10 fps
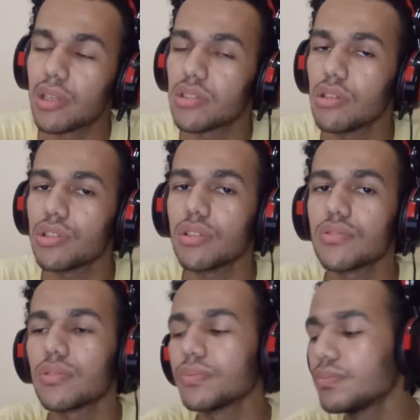
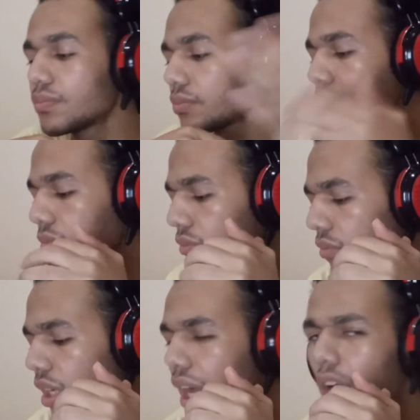sessions,
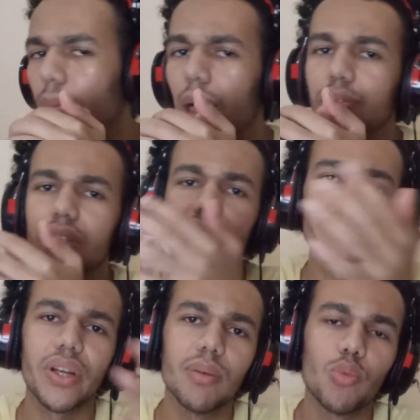how about his
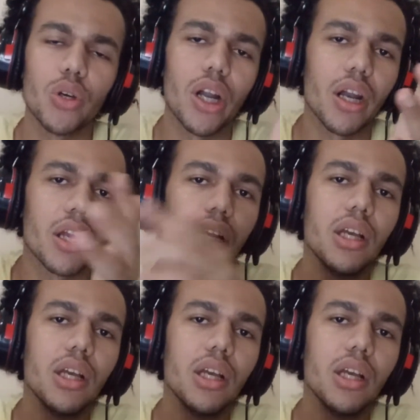framework,